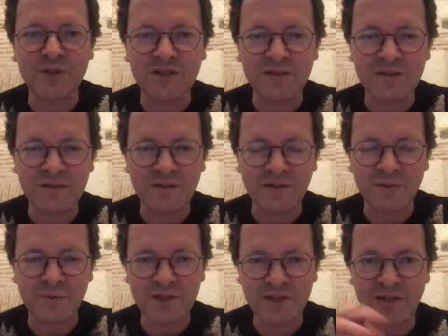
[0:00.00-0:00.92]

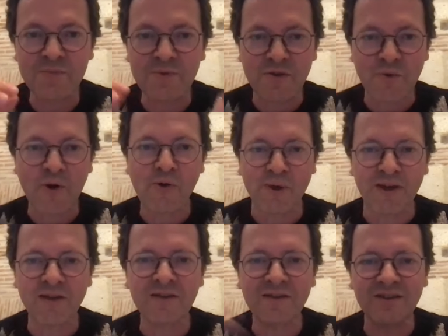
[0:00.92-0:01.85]
which keeps
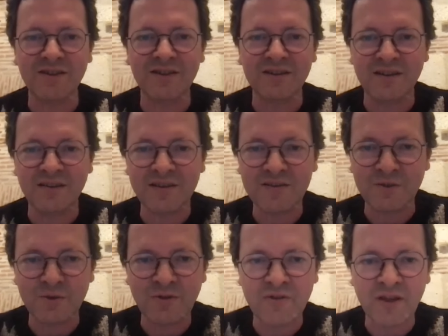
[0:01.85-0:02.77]
growing, and that's
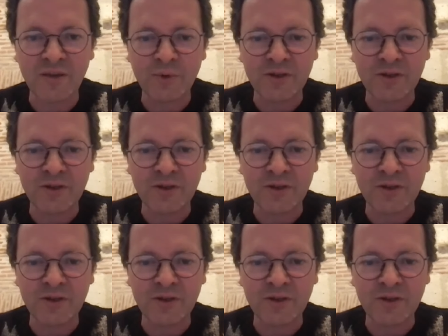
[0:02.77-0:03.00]
a good thing.